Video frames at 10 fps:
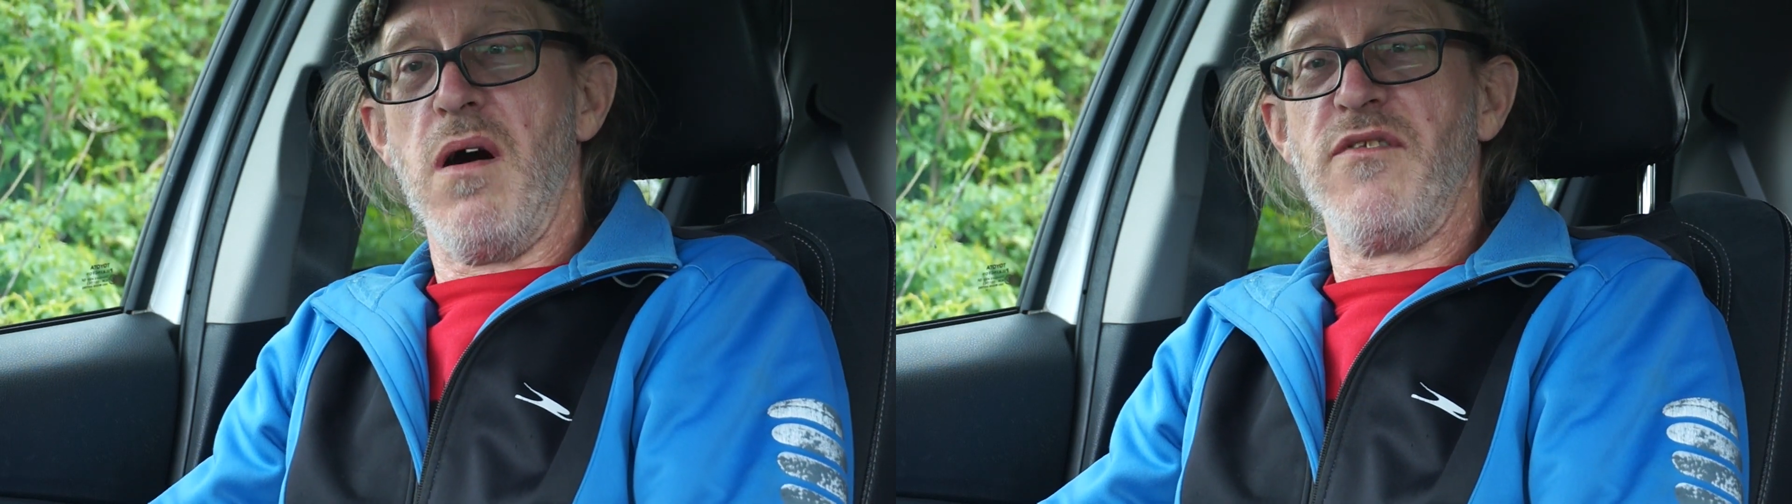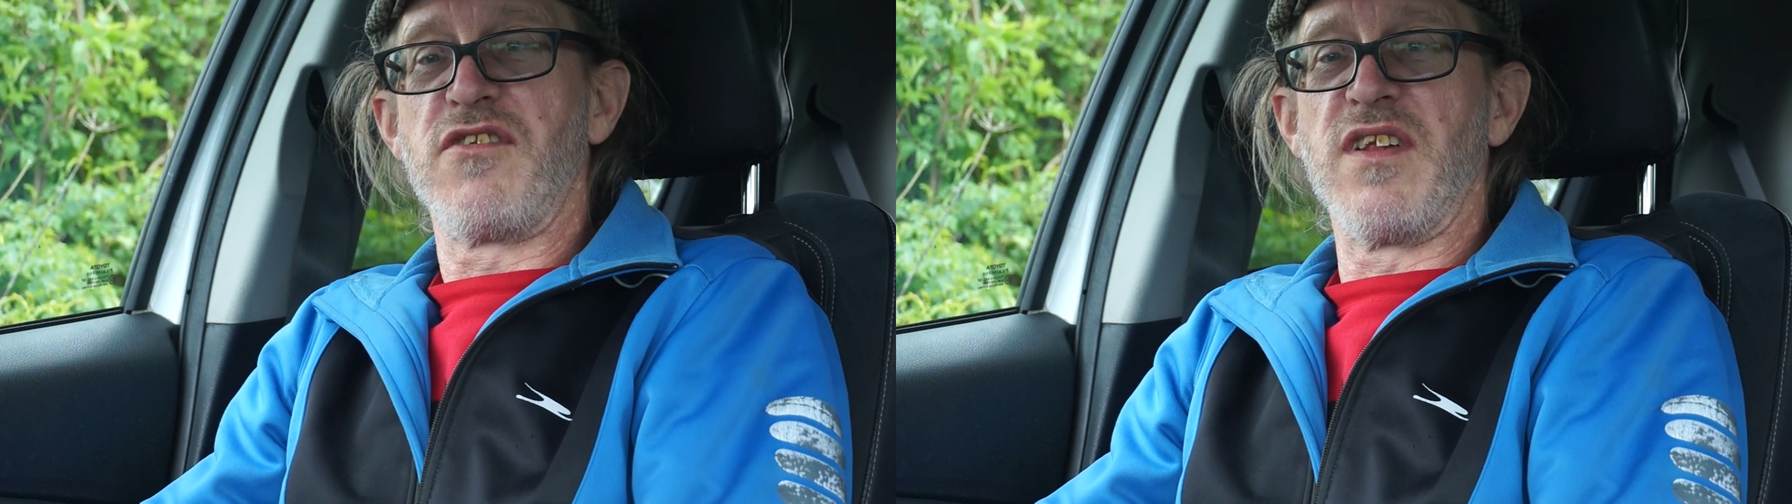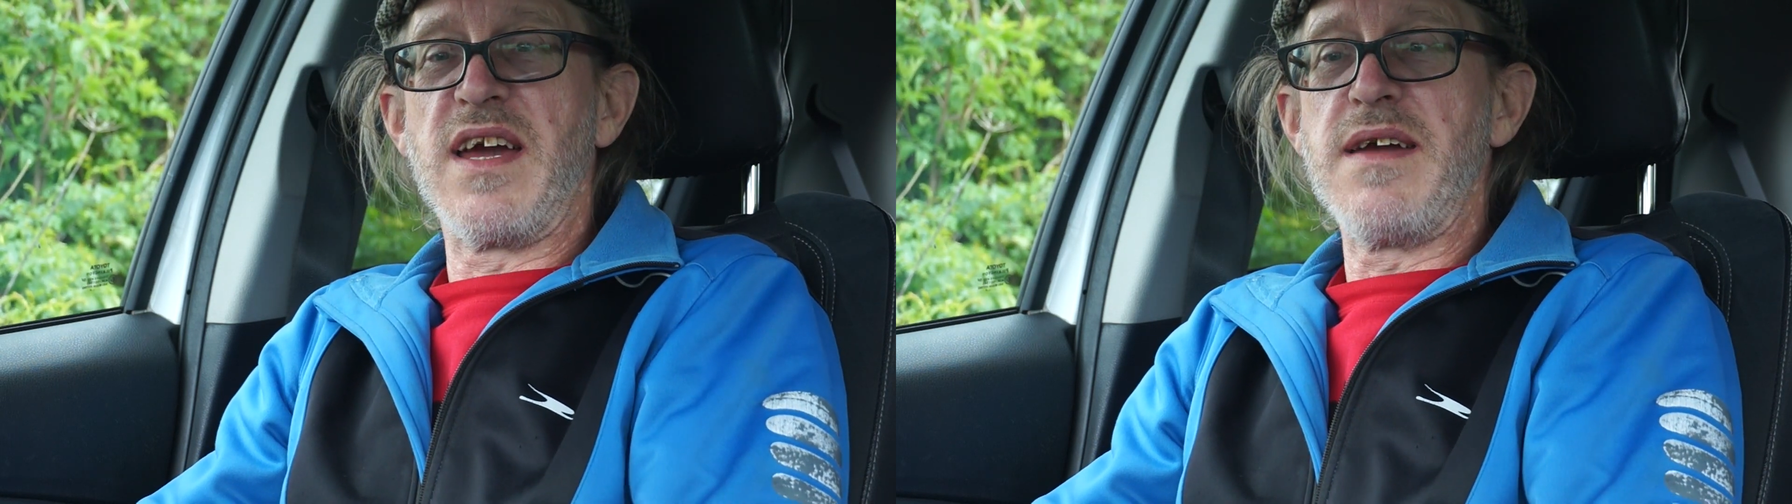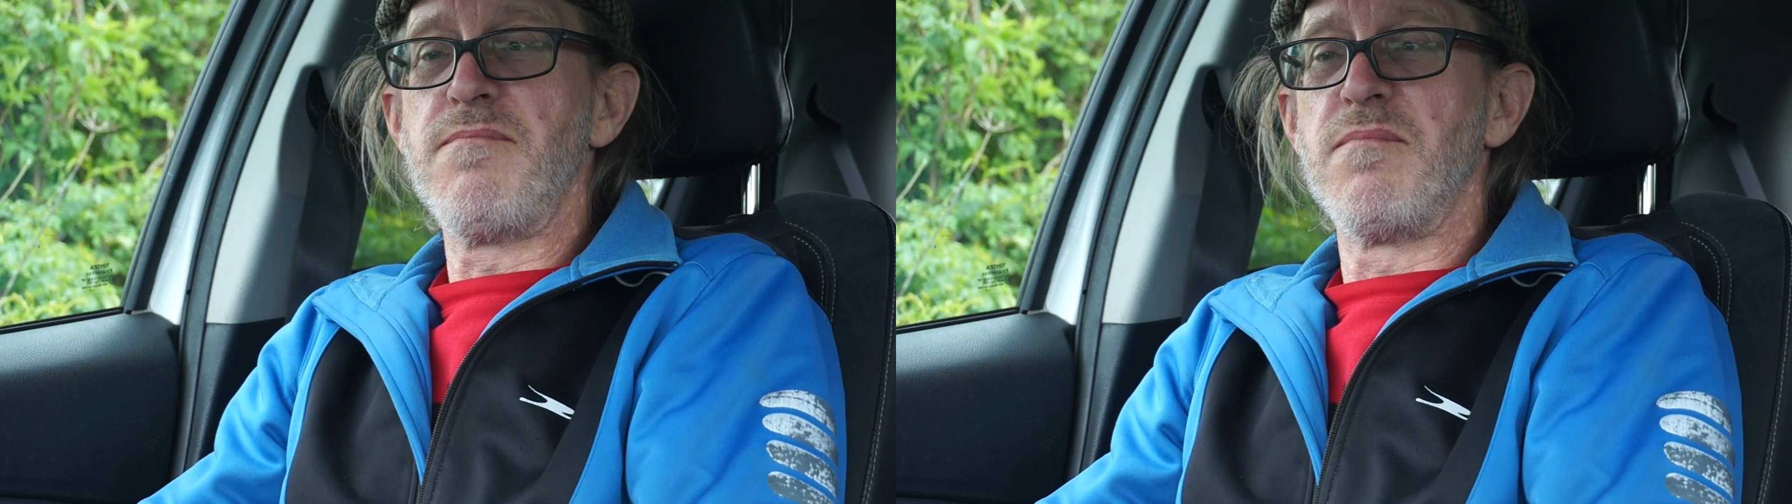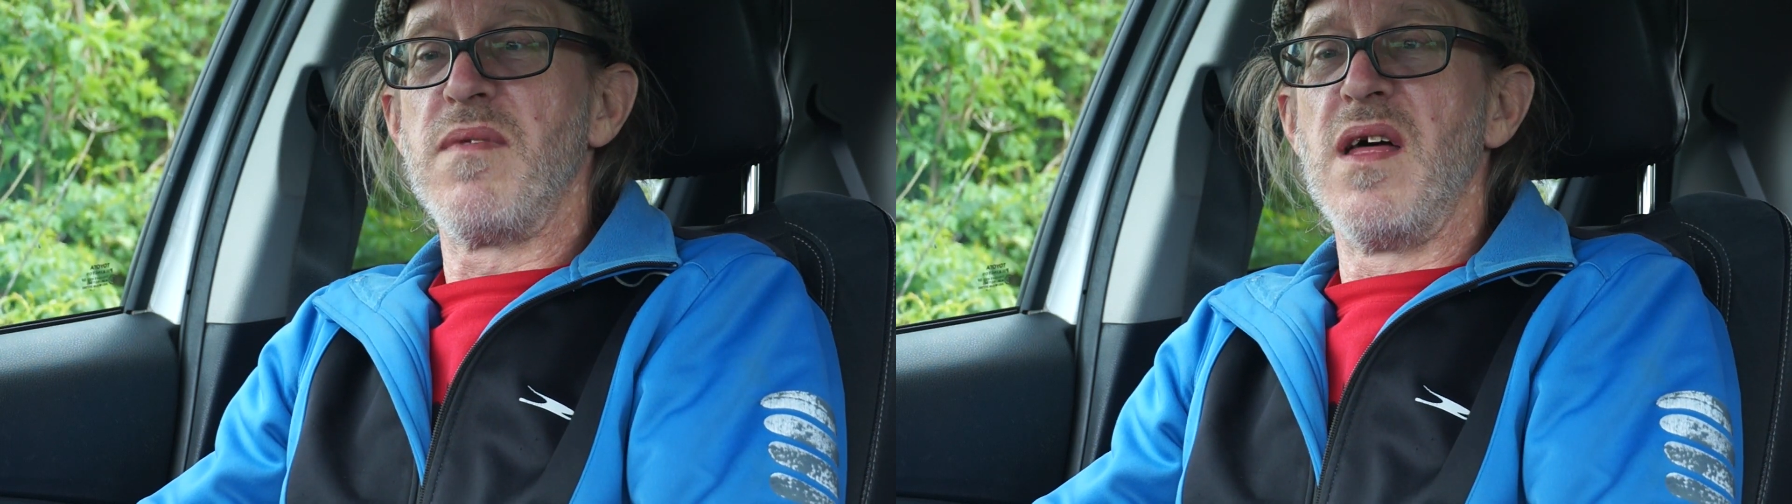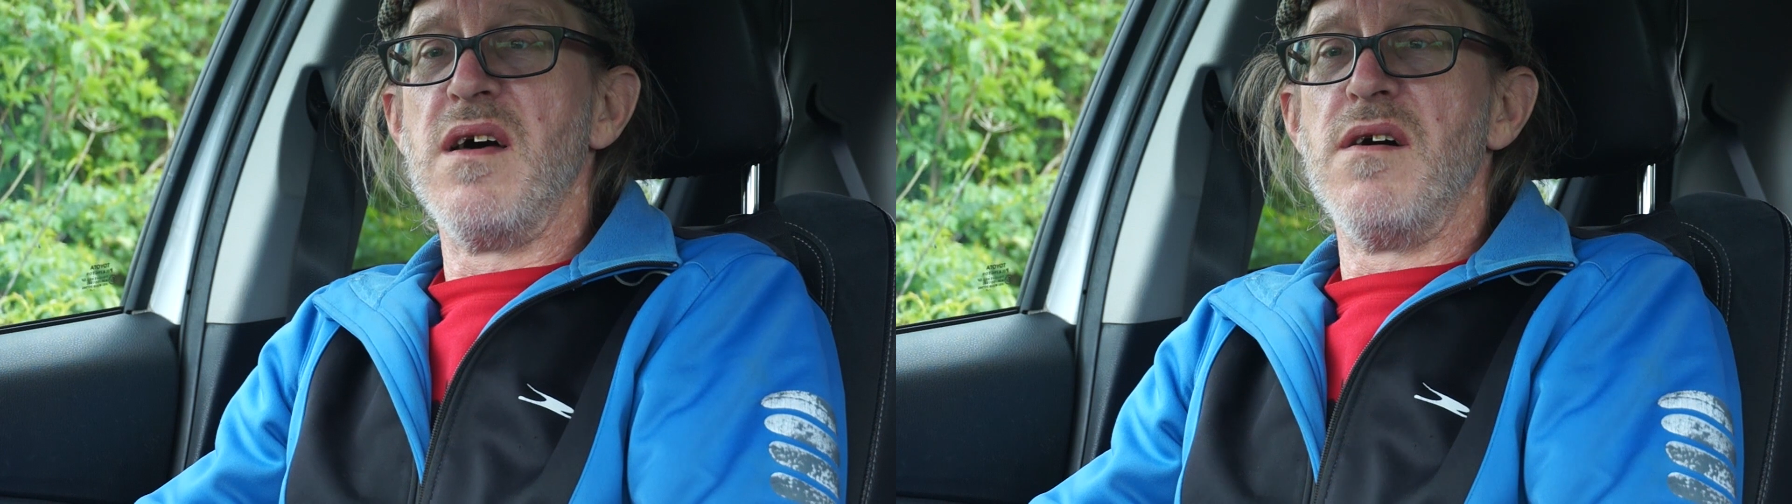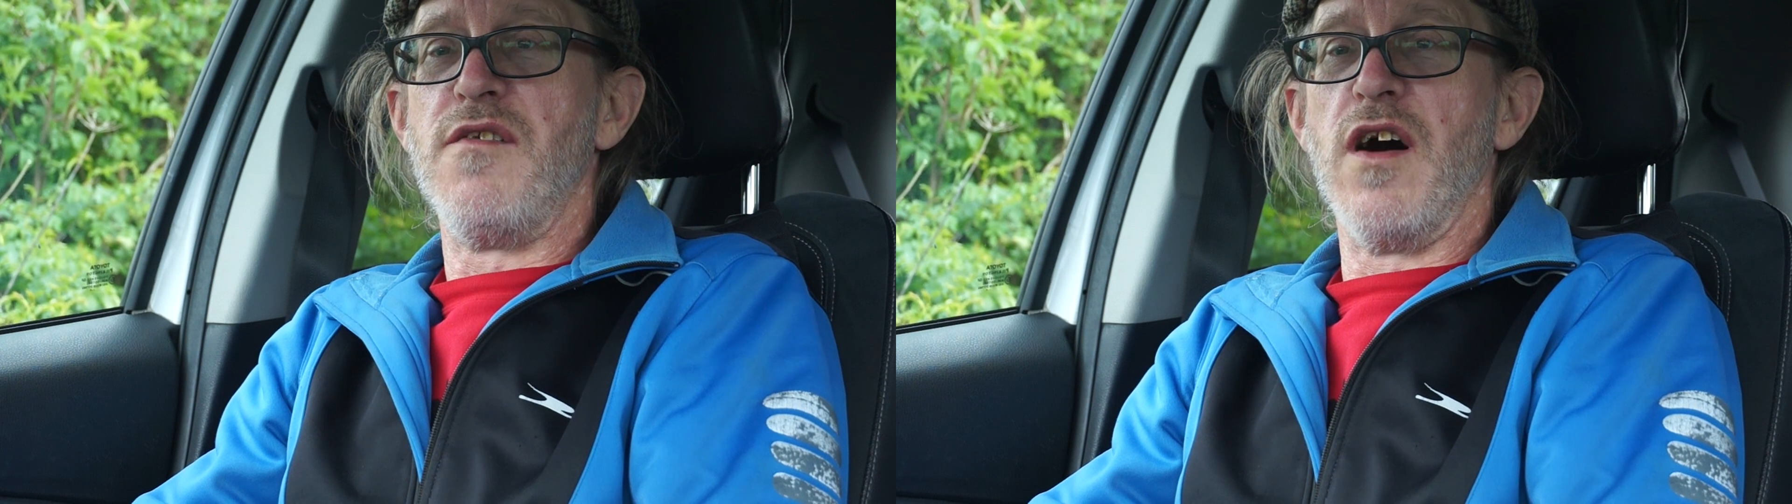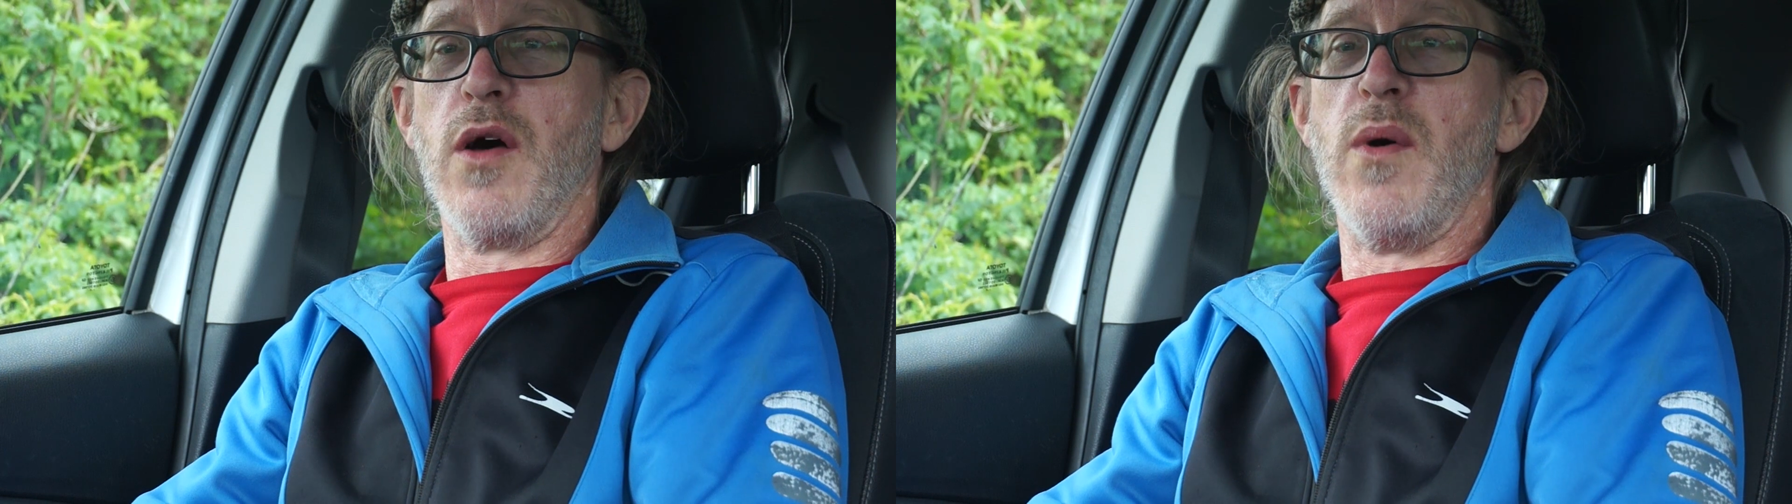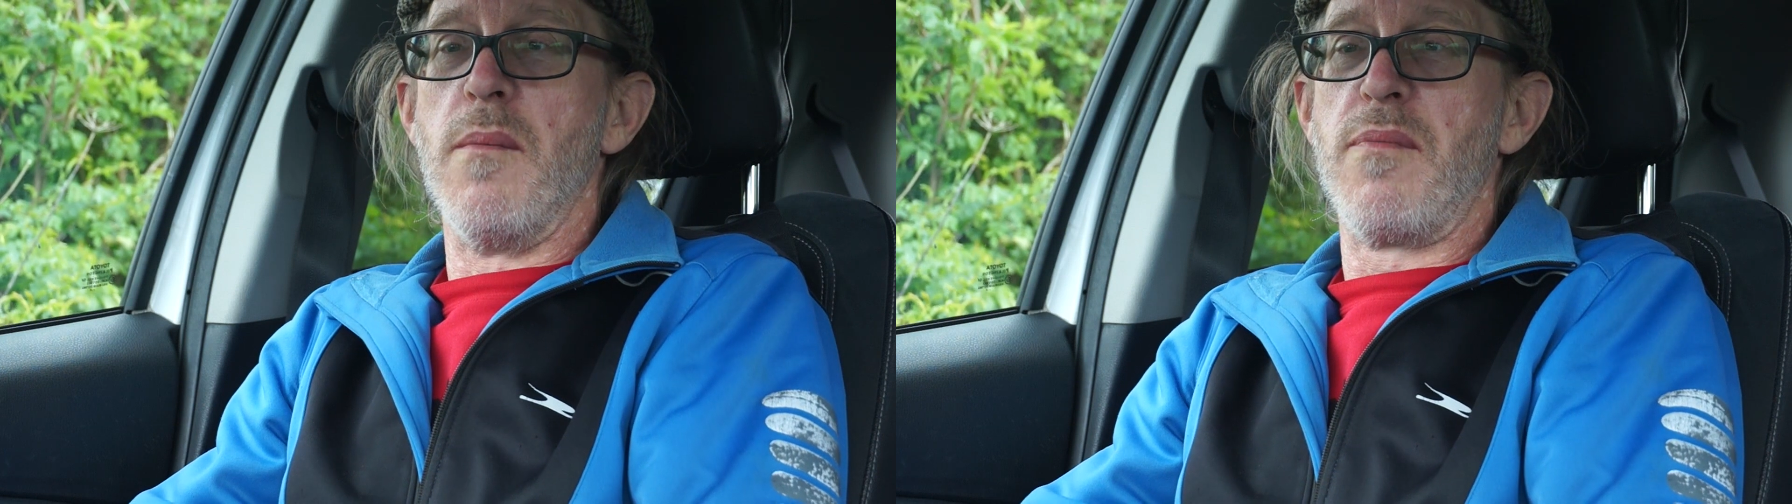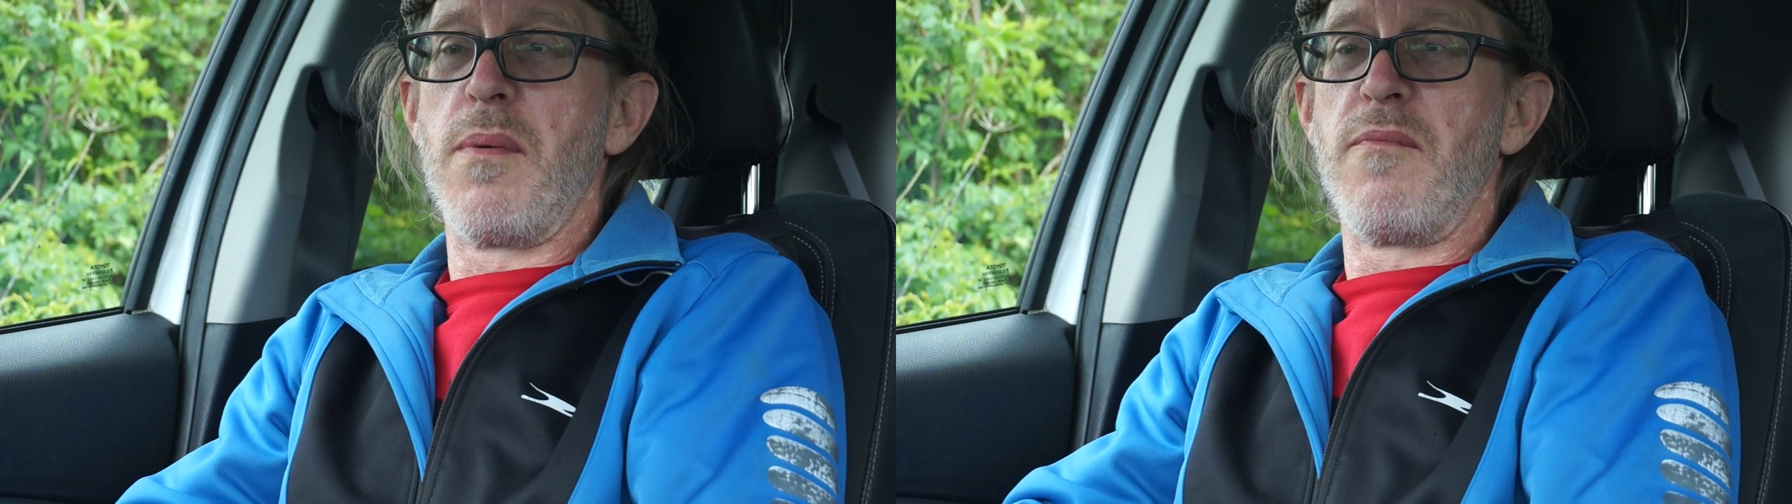obviously follow up